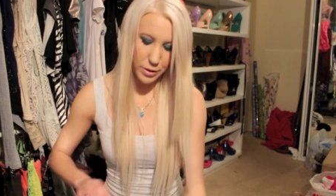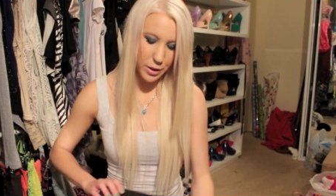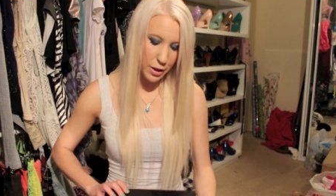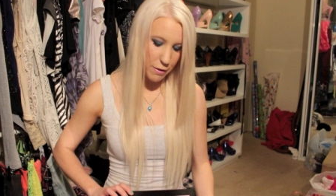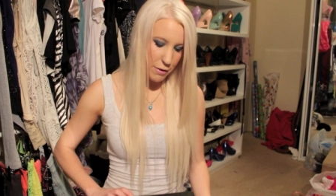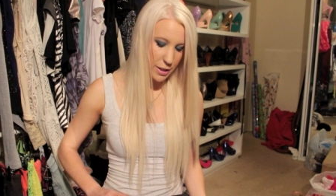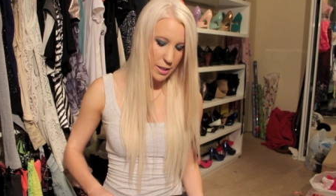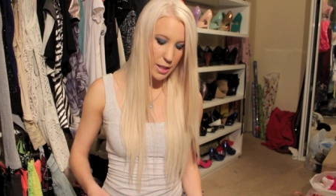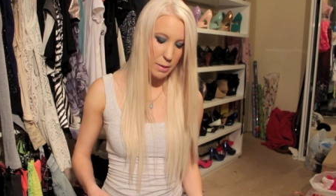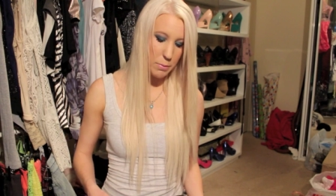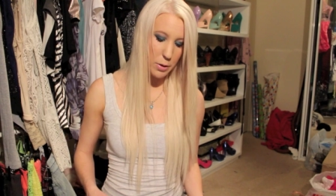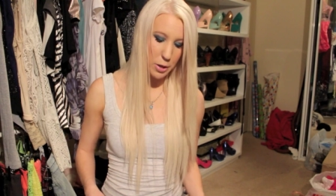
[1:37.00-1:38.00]
So the first
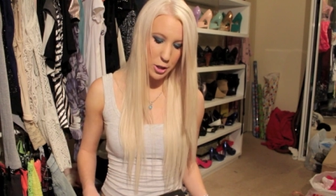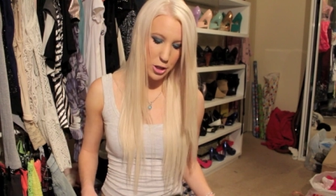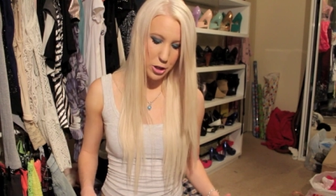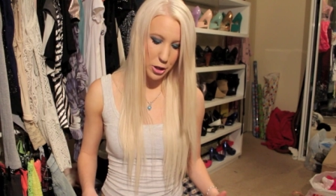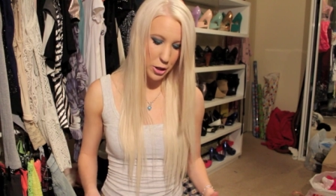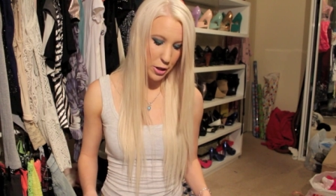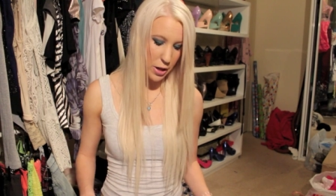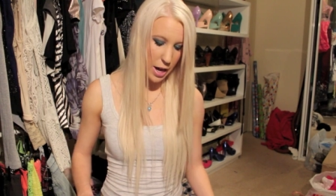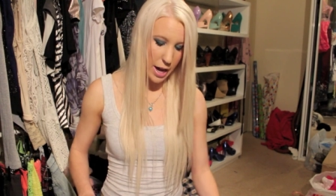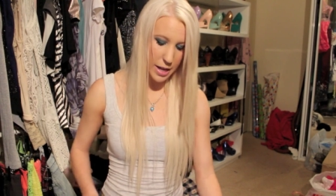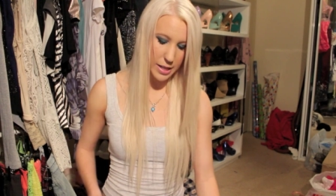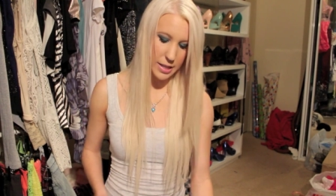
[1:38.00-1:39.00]
thing I'm going to show you
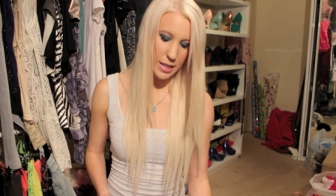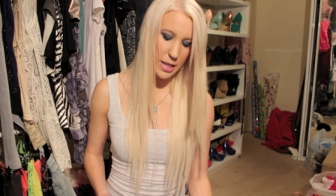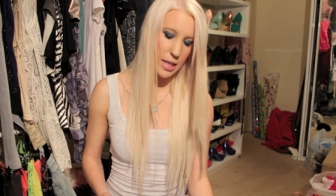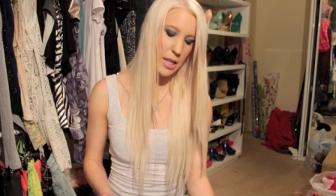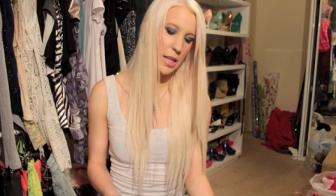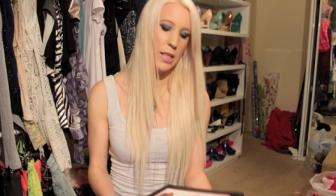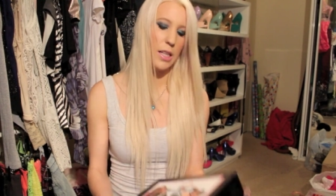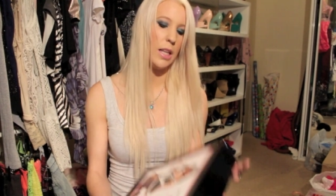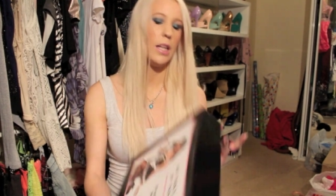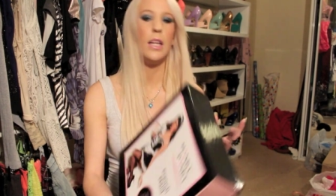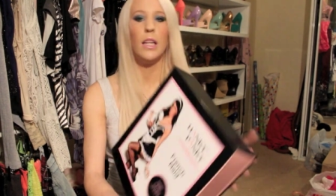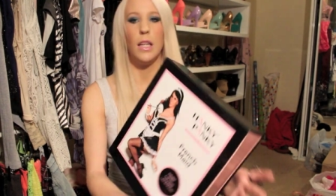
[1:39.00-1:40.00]
guys is
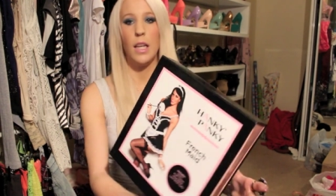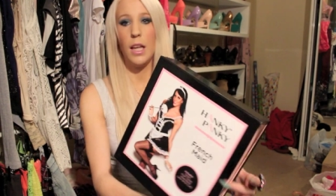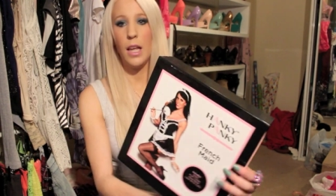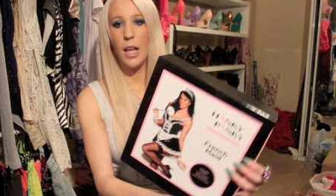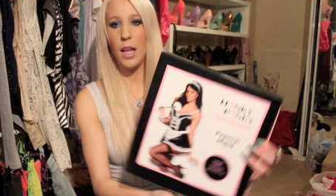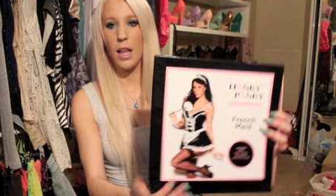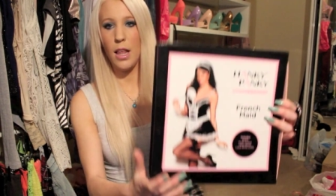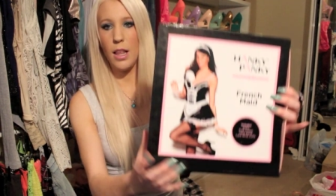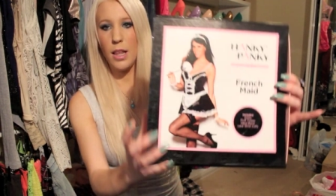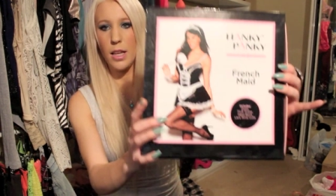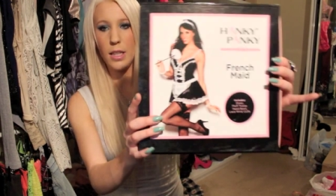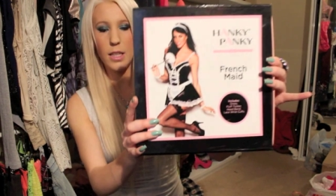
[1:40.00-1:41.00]

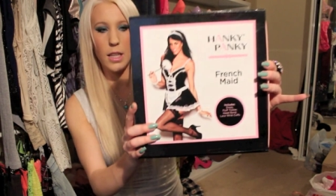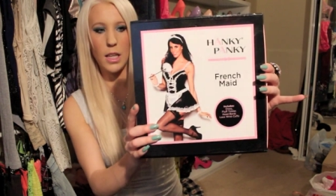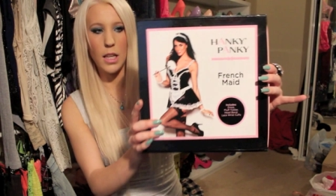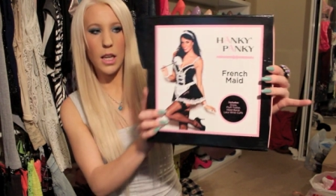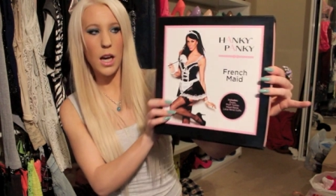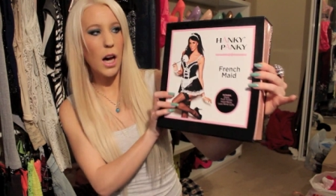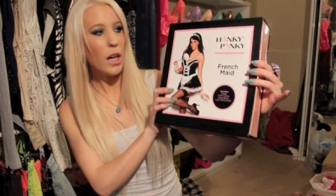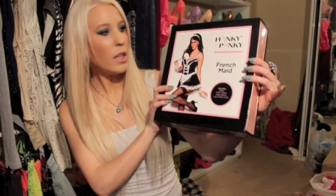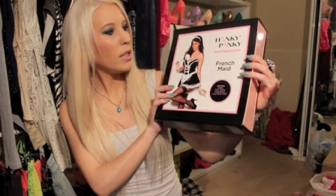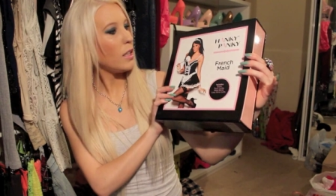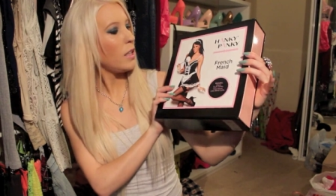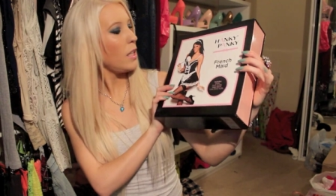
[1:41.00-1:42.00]
this thing here.
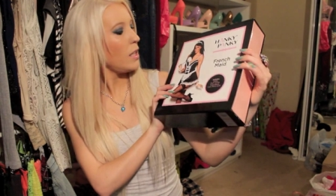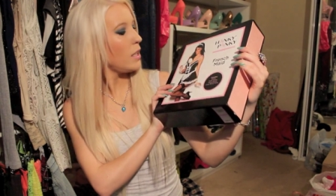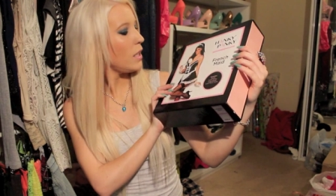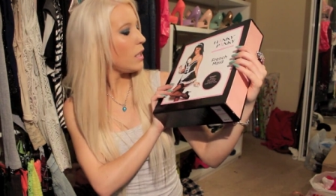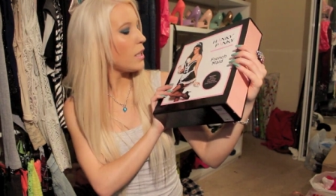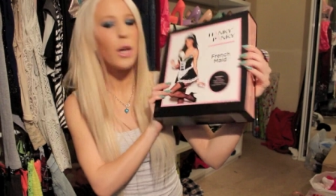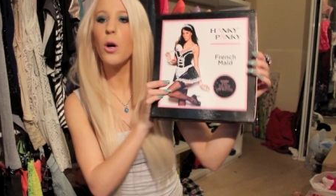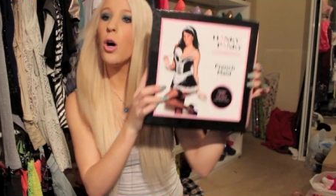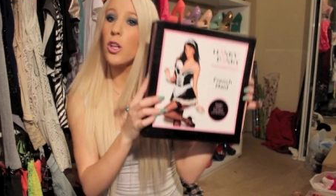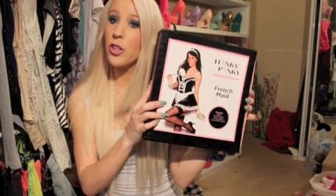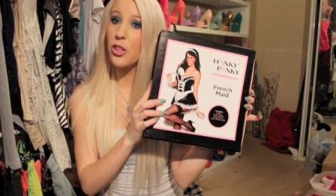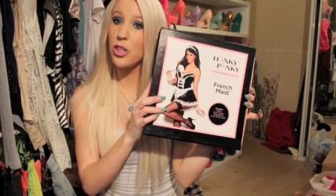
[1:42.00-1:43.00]
This is a
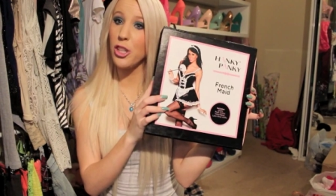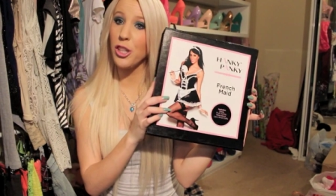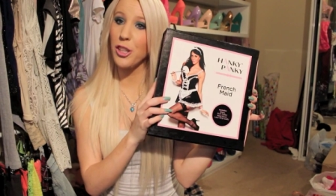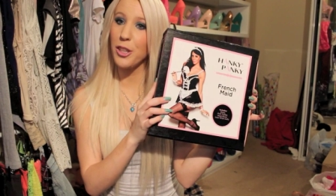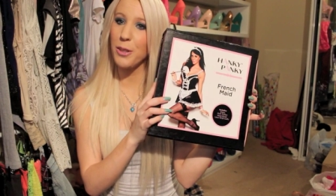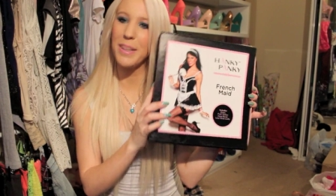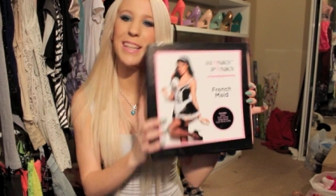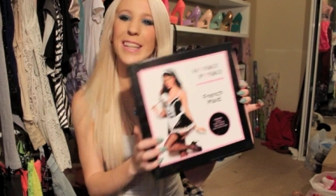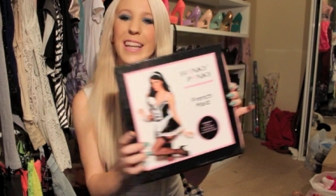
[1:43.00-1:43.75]
costume.